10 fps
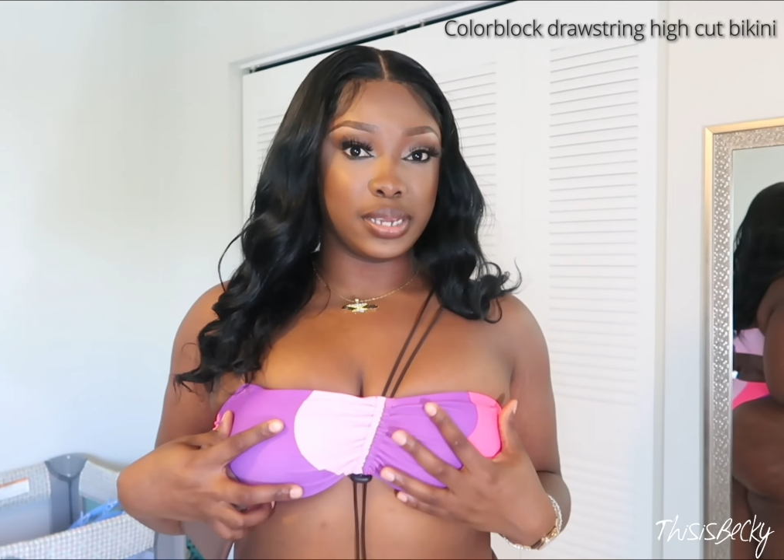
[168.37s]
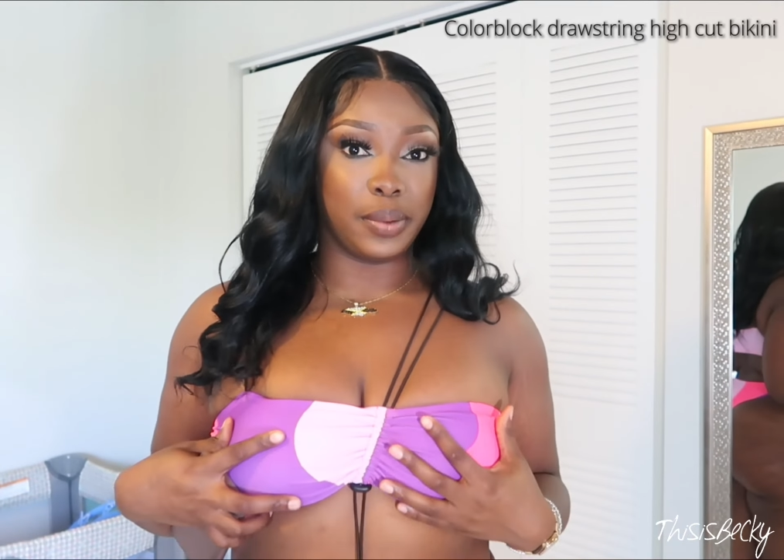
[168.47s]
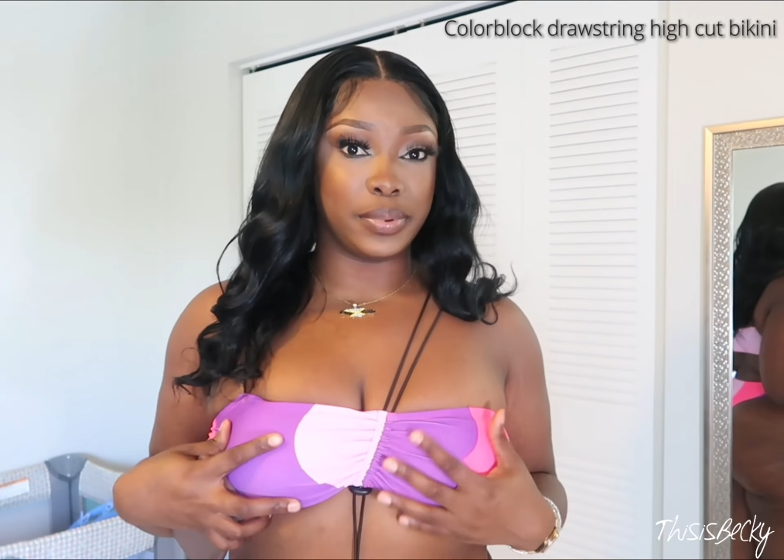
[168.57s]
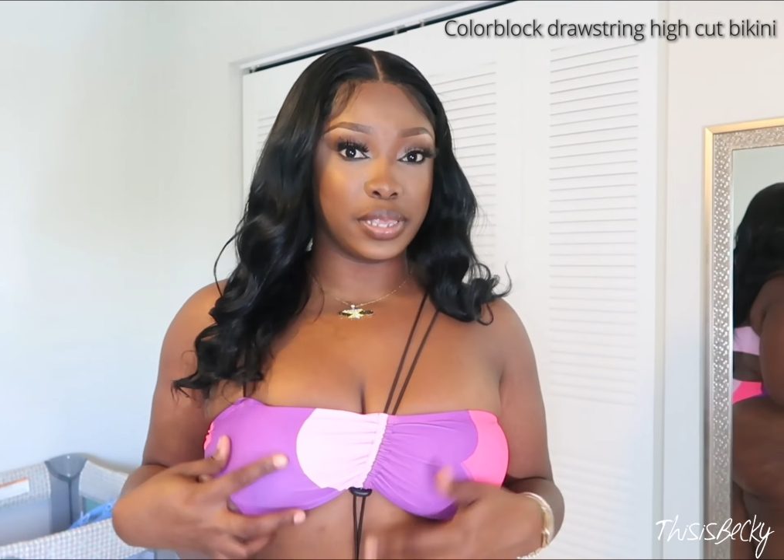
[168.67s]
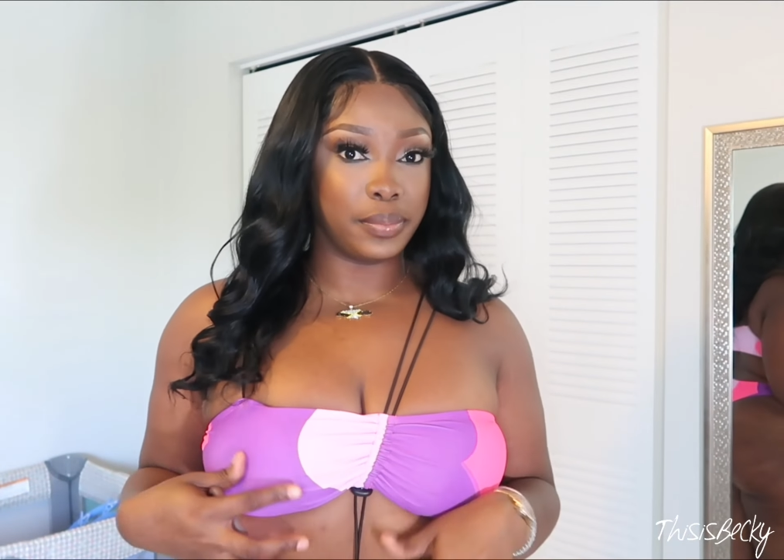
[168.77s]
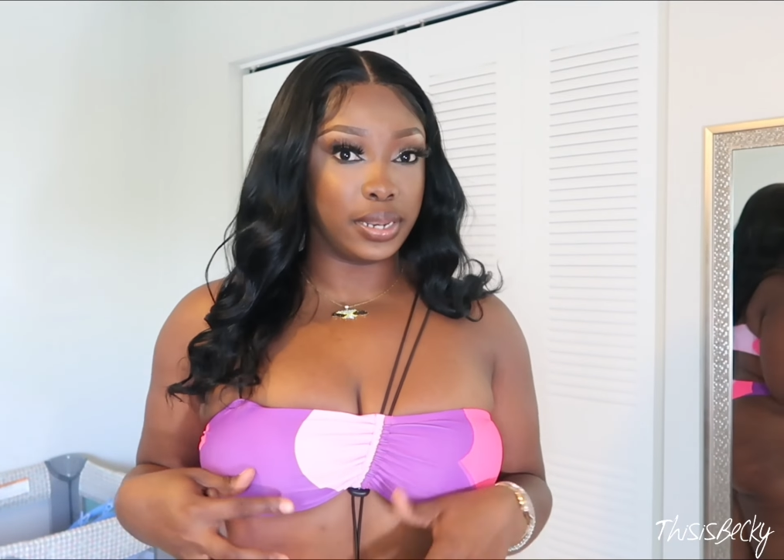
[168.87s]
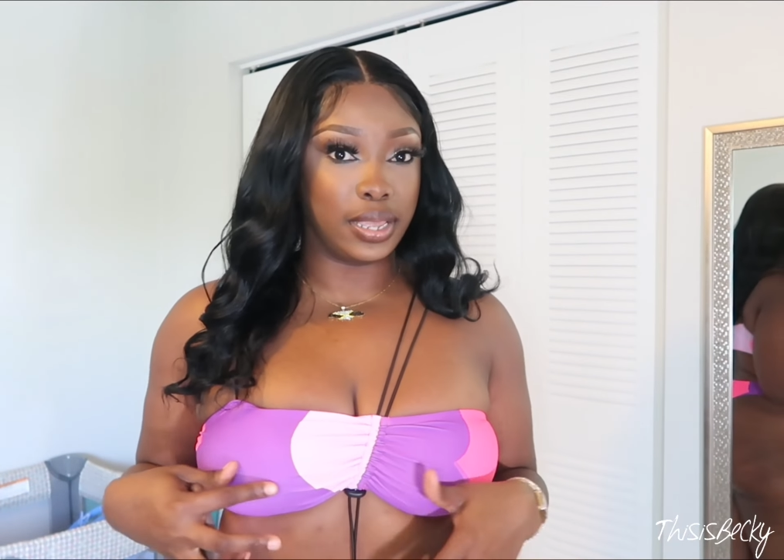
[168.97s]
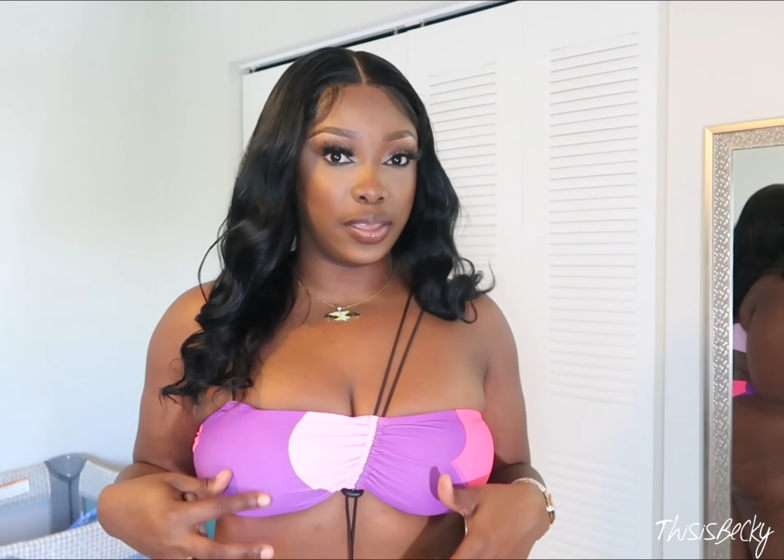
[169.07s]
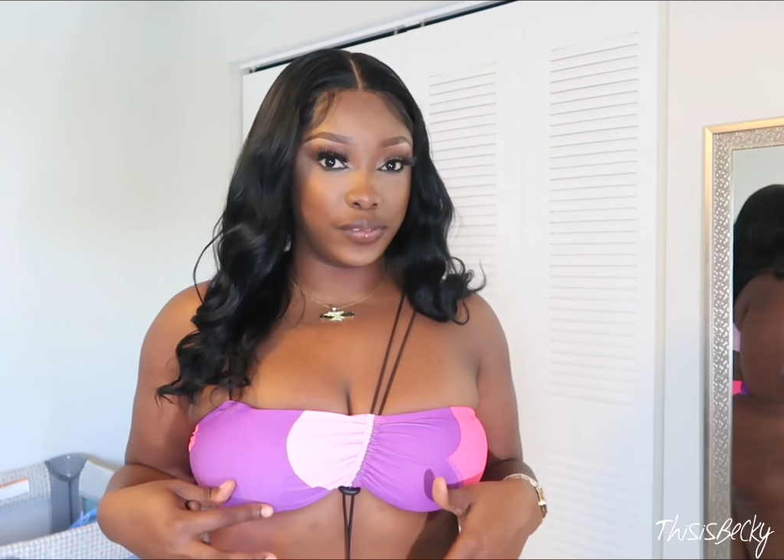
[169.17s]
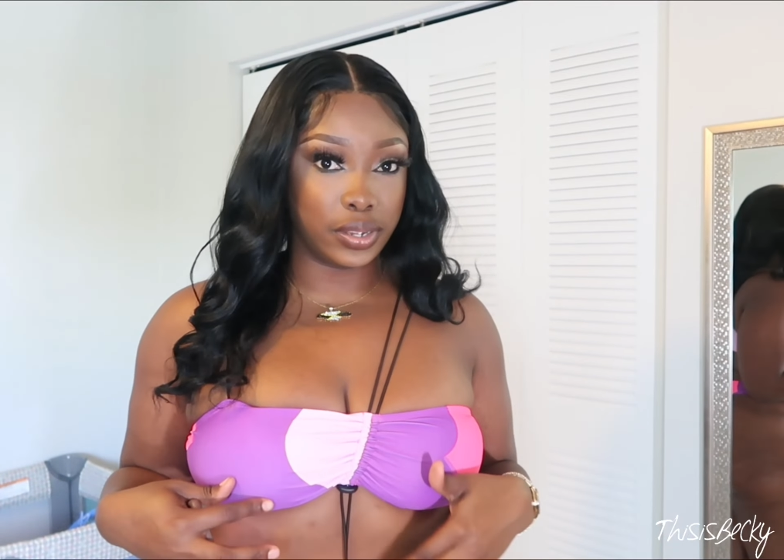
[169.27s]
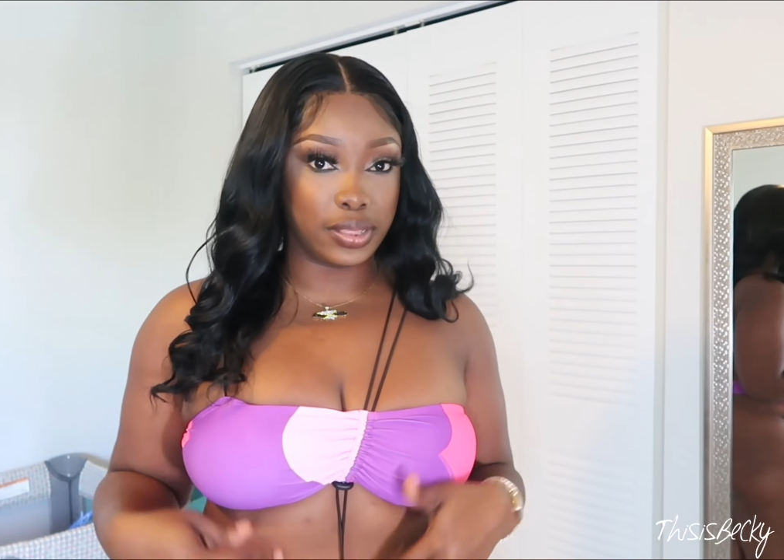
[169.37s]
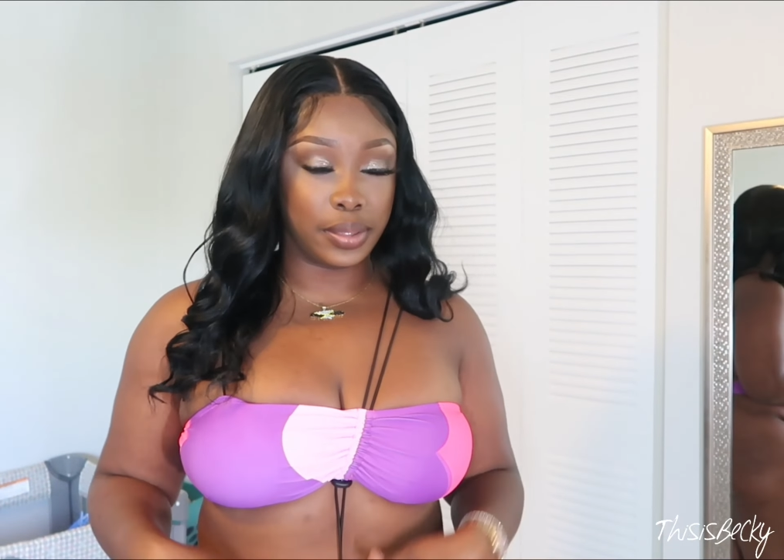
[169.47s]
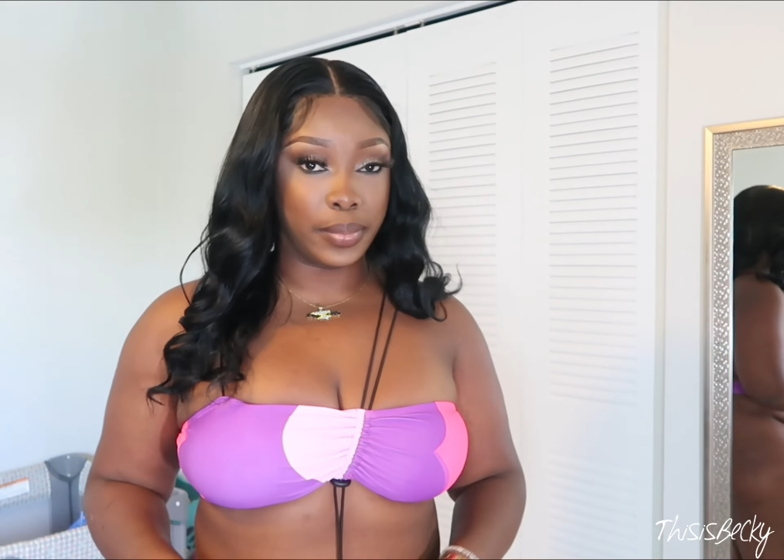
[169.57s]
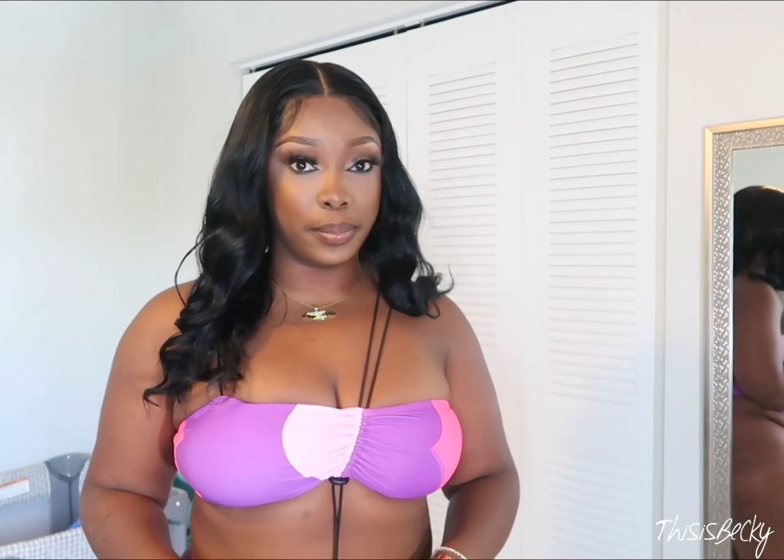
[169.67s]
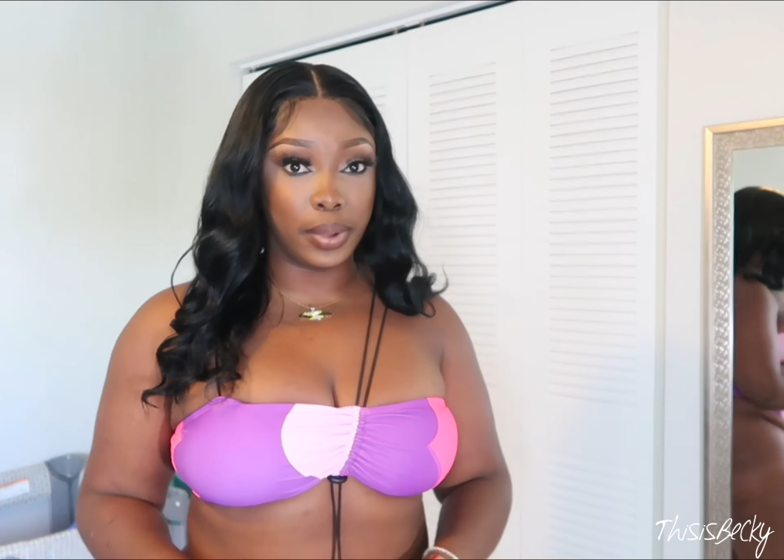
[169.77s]
top is a bit heavier
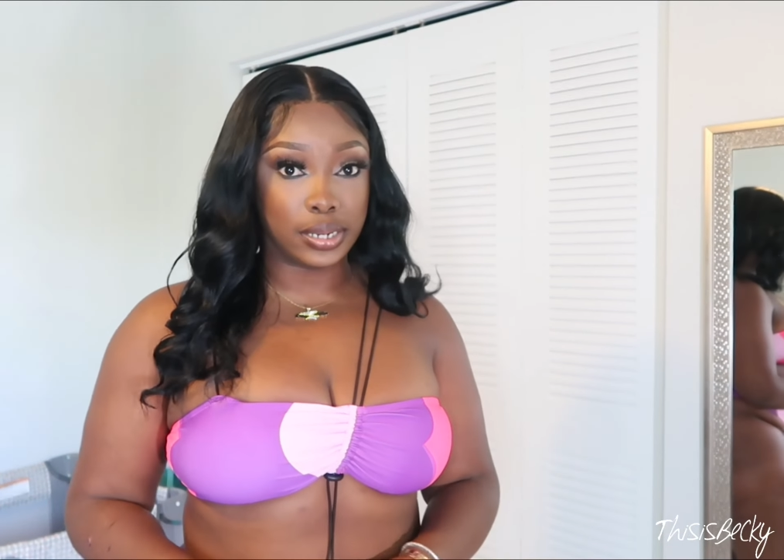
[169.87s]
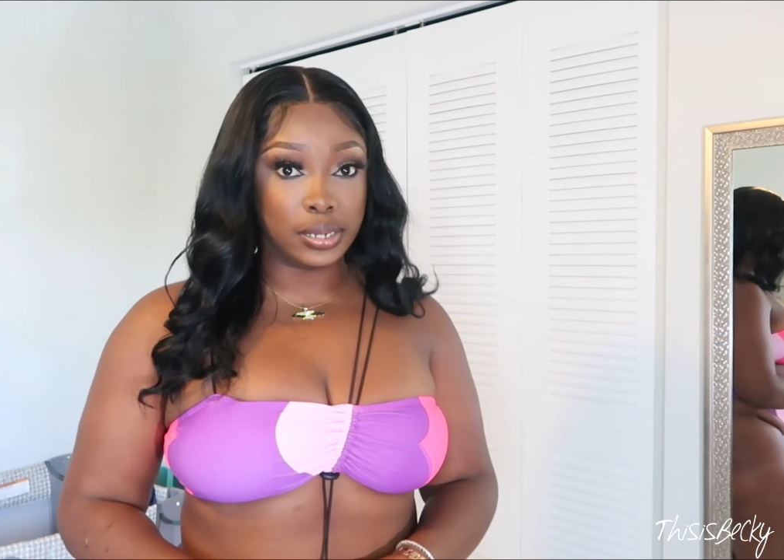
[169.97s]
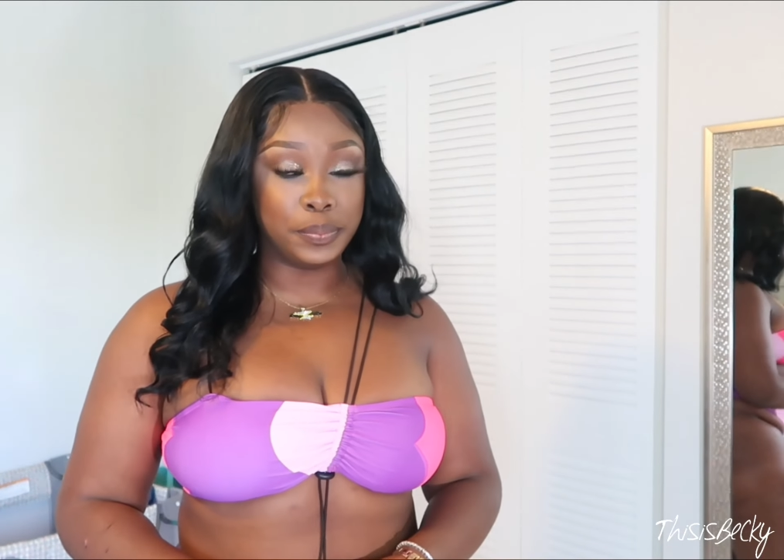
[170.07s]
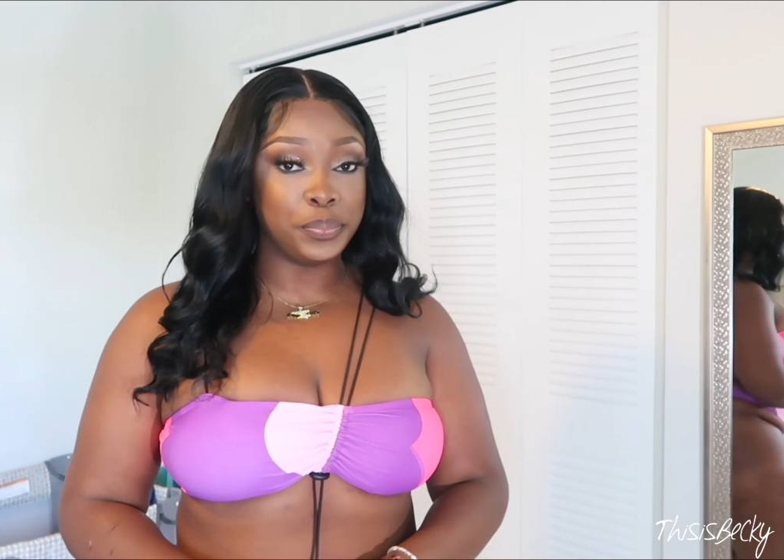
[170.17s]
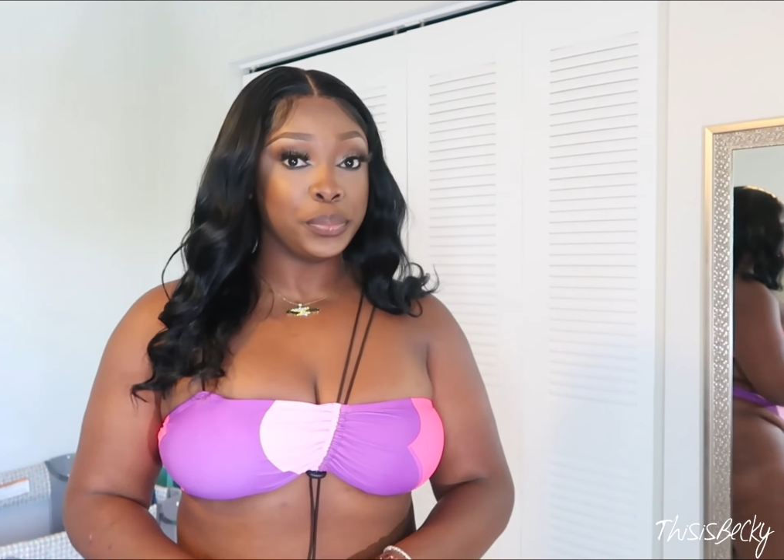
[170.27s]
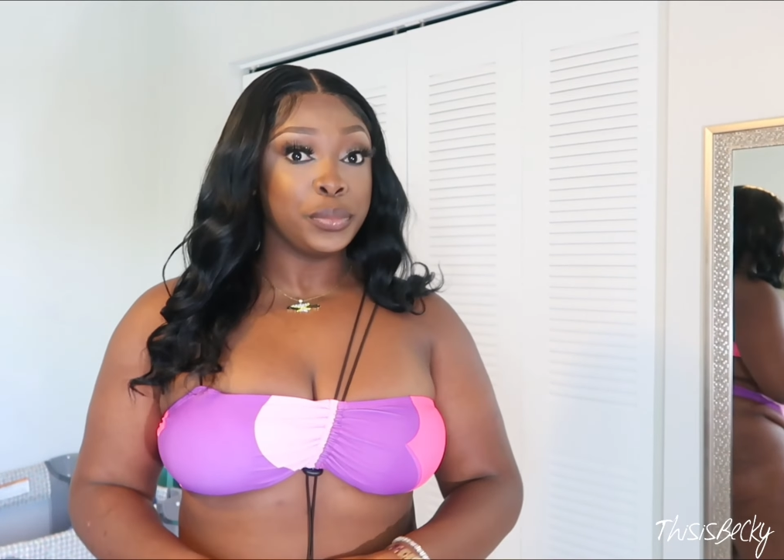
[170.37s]
than my bottom.